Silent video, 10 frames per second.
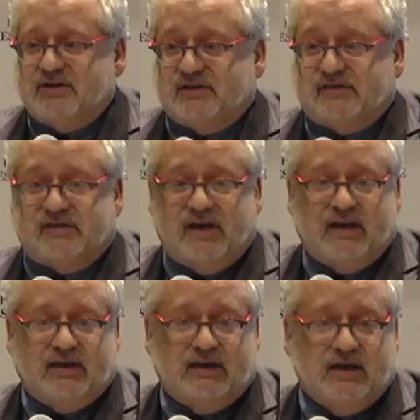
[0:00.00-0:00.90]
me just
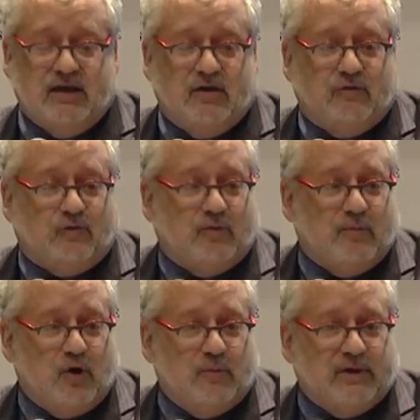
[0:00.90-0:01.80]
say for a
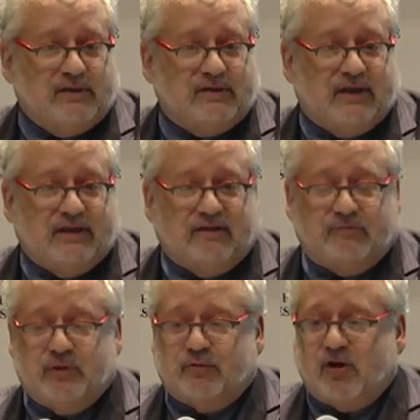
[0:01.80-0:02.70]
moment that
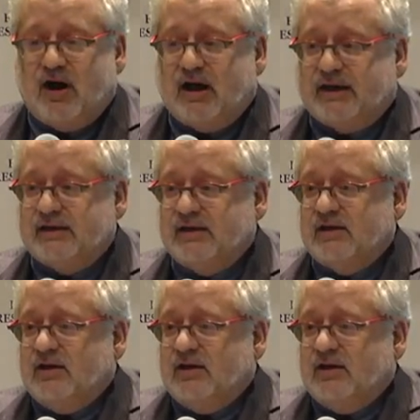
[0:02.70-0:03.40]
FPRI